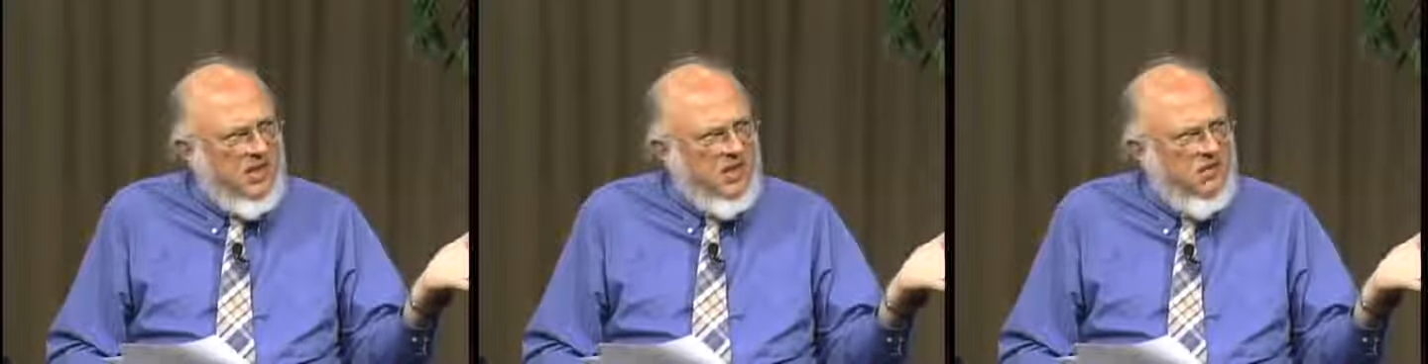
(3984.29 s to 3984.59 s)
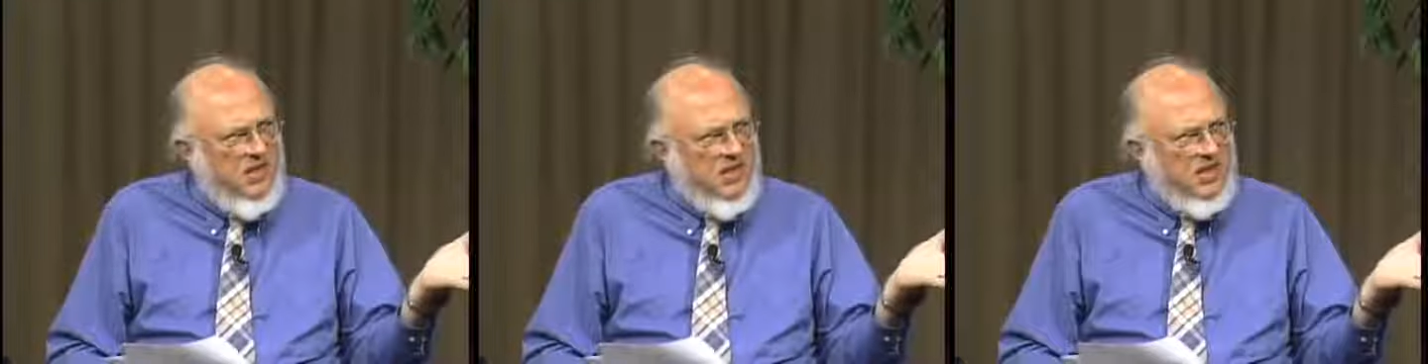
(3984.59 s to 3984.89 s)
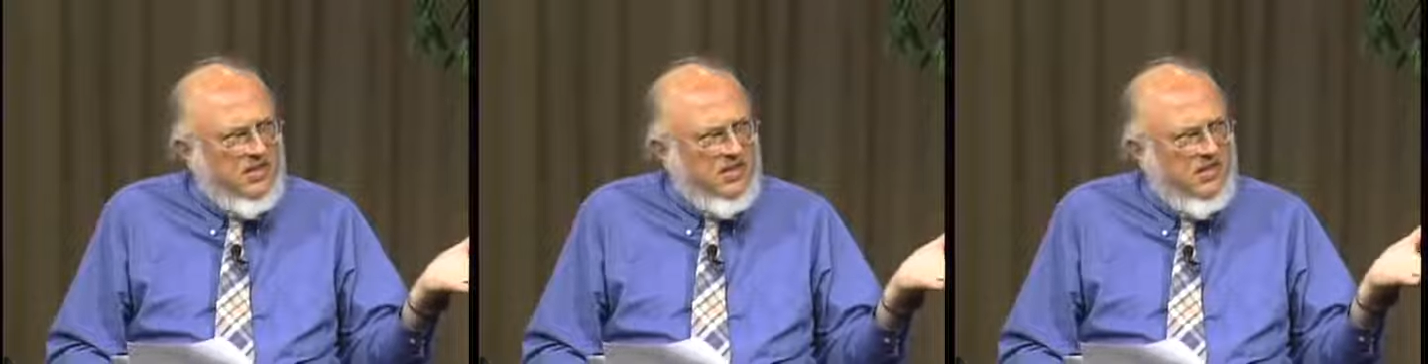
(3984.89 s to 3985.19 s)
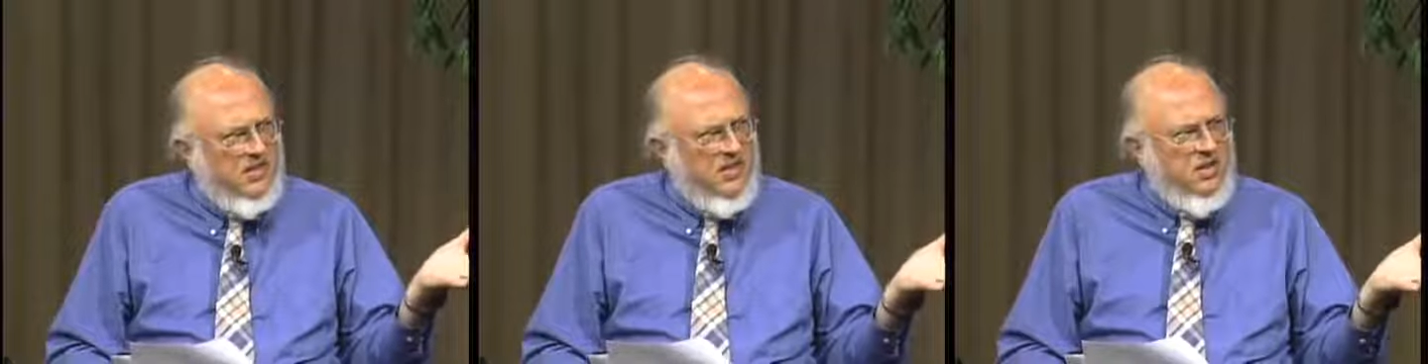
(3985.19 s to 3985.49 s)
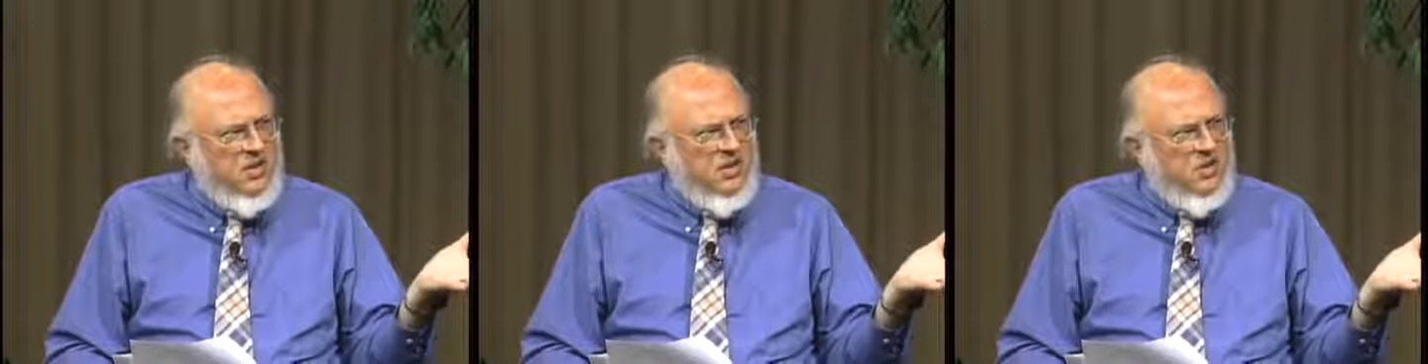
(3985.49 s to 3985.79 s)
What
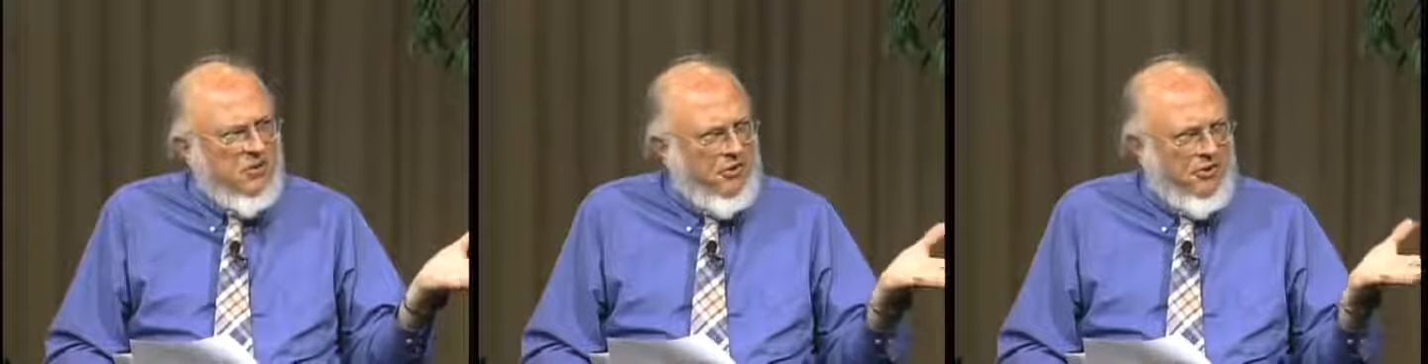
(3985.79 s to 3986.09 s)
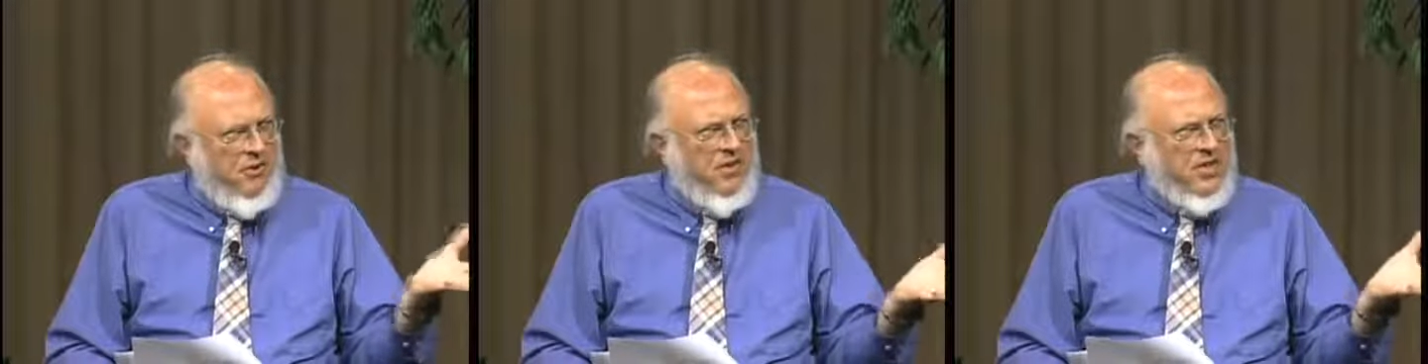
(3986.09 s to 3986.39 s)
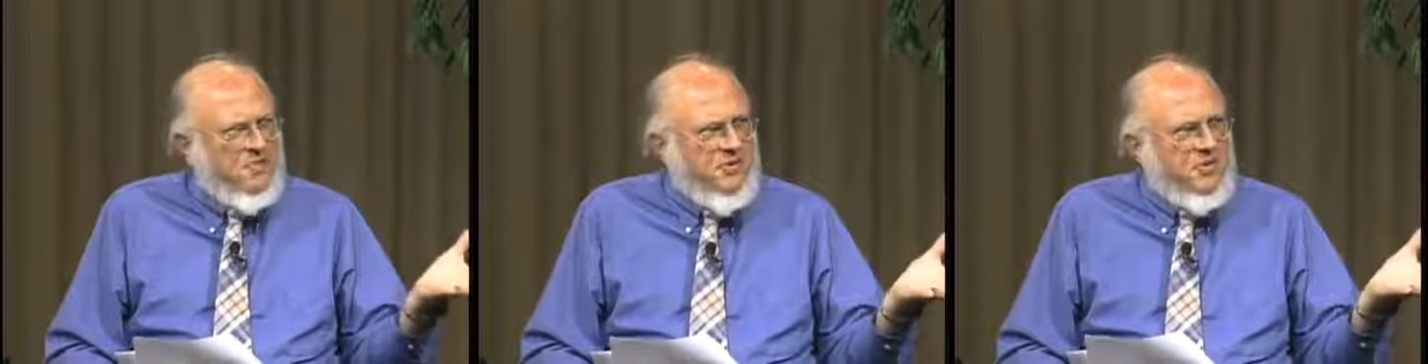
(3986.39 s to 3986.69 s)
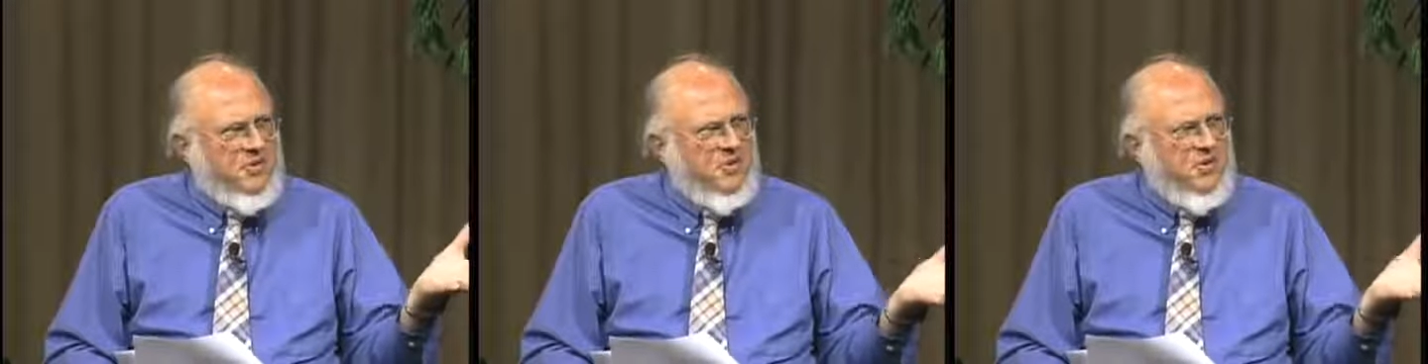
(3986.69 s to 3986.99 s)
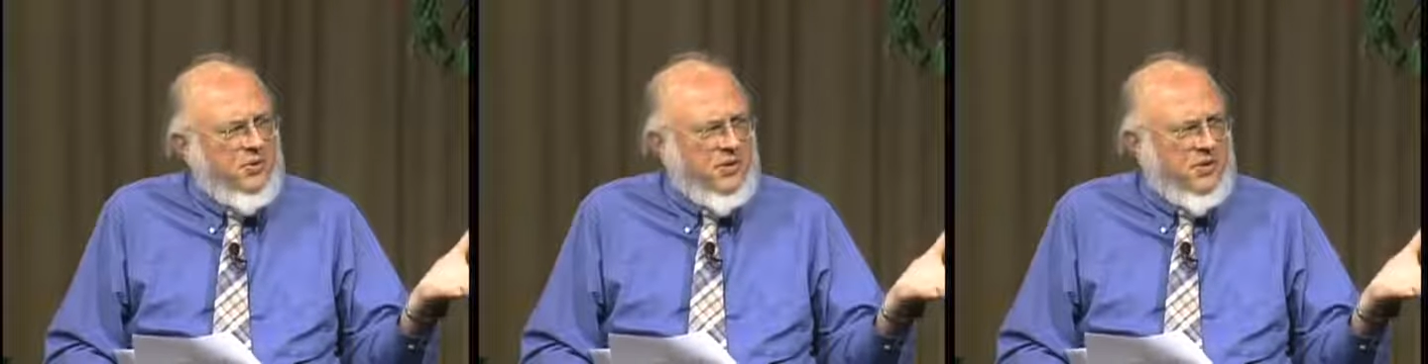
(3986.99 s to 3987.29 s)
were your own experiences when
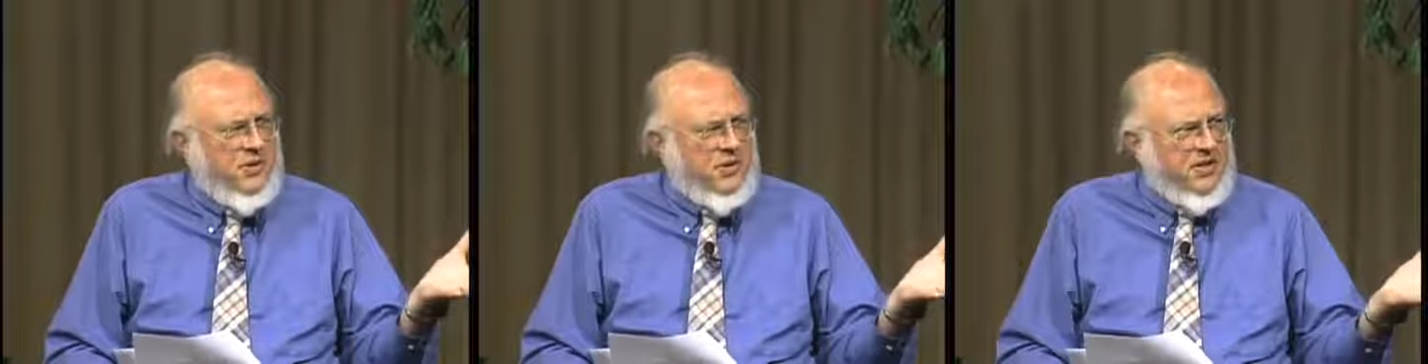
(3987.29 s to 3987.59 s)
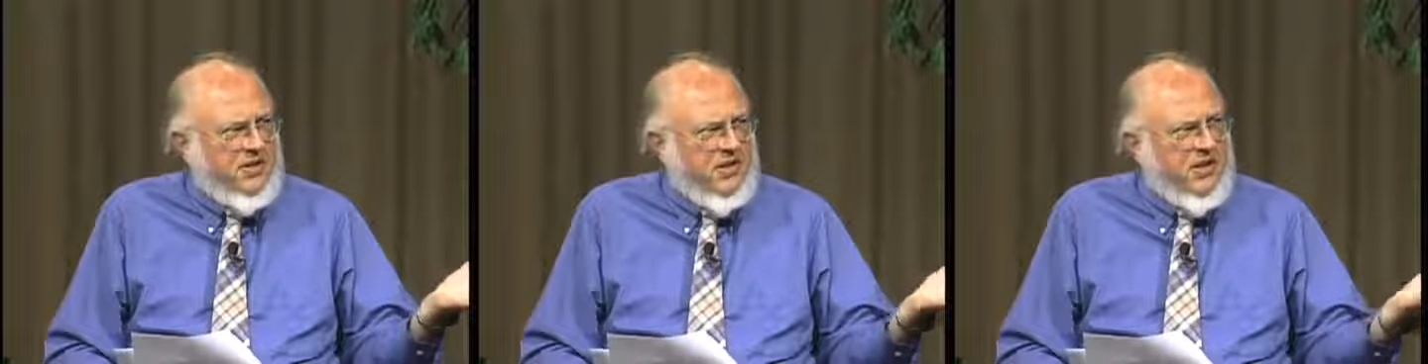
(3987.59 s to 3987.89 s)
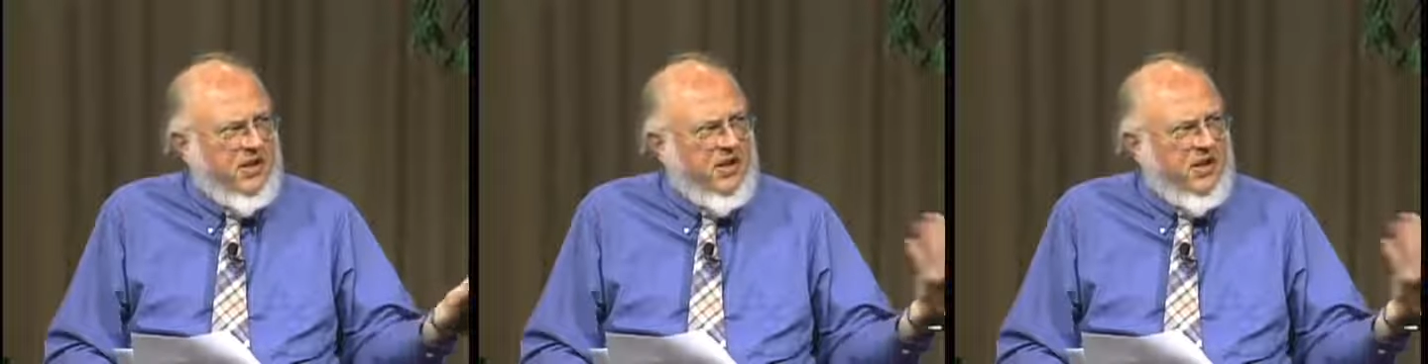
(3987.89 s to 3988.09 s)
you were in the military,